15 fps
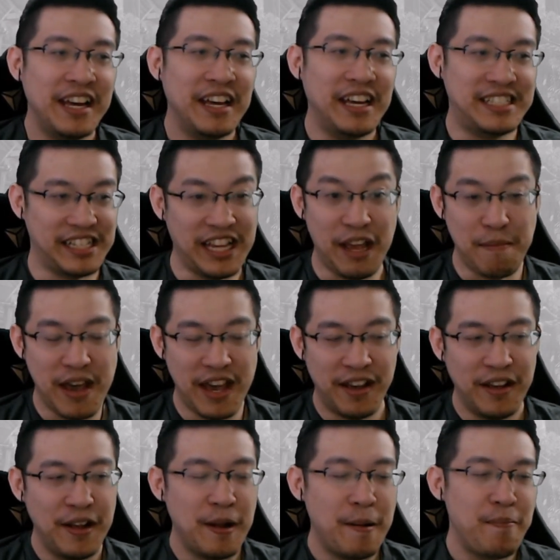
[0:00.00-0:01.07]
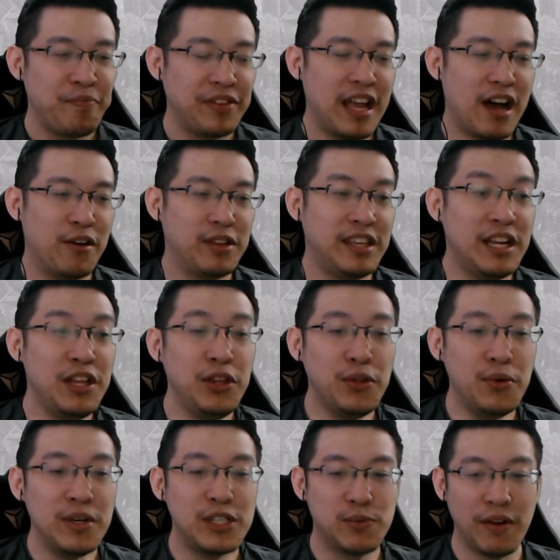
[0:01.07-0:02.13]
it's a nightmare. Now, turn
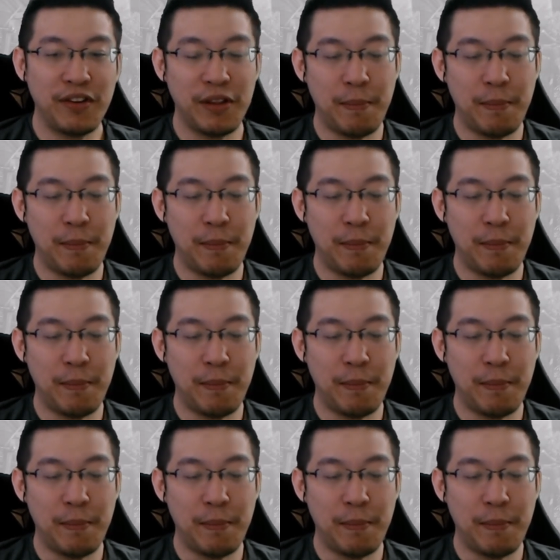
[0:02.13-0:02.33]
2 is one of the